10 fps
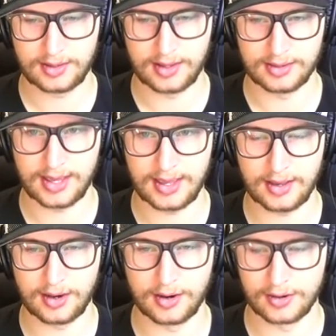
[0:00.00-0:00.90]
And they
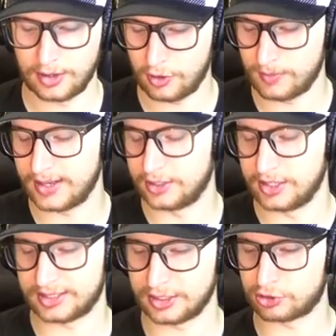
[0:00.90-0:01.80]
are... Oh my
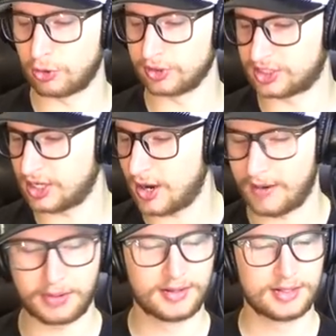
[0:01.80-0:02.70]
goodness, controller,
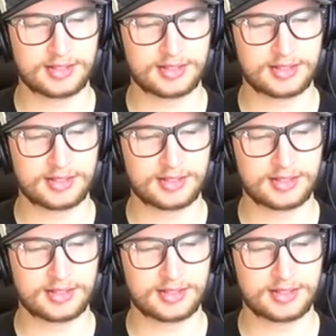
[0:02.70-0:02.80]
stop!